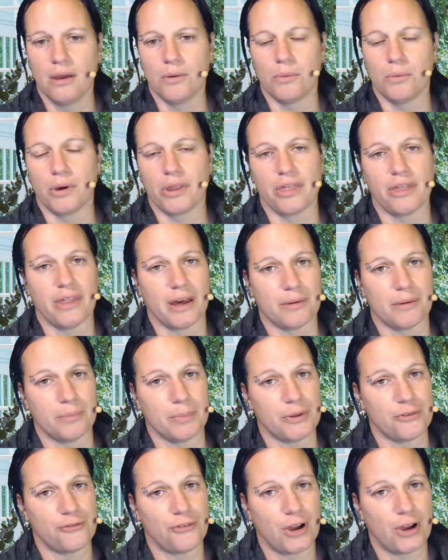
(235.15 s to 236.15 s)
whether that be
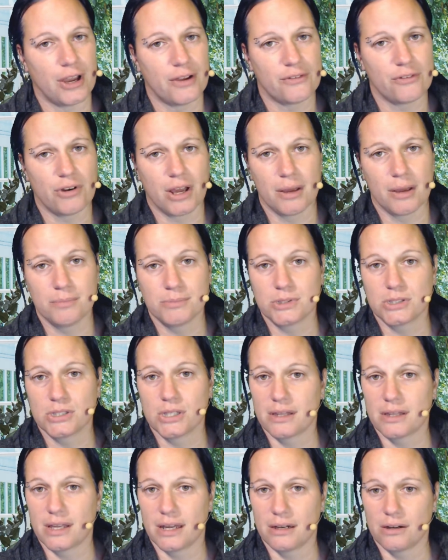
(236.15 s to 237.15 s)
5 grams,
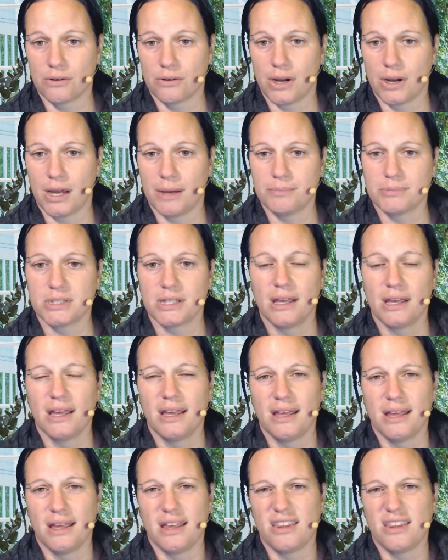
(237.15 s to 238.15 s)
10 grams,
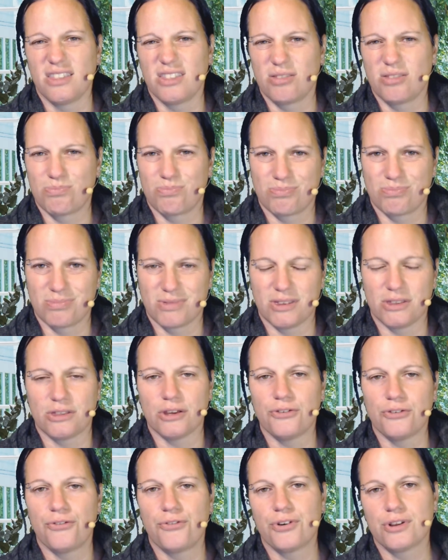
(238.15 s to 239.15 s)
the
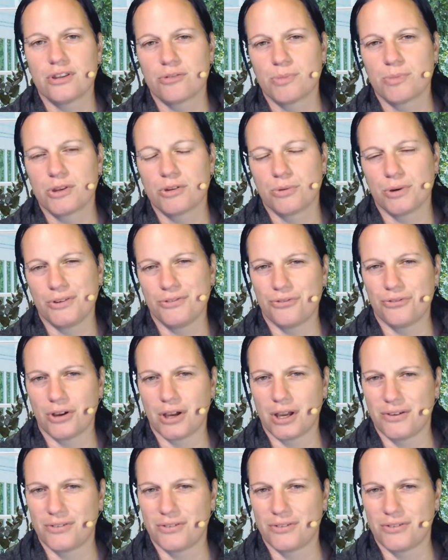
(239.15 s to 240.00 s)
difference between 5 and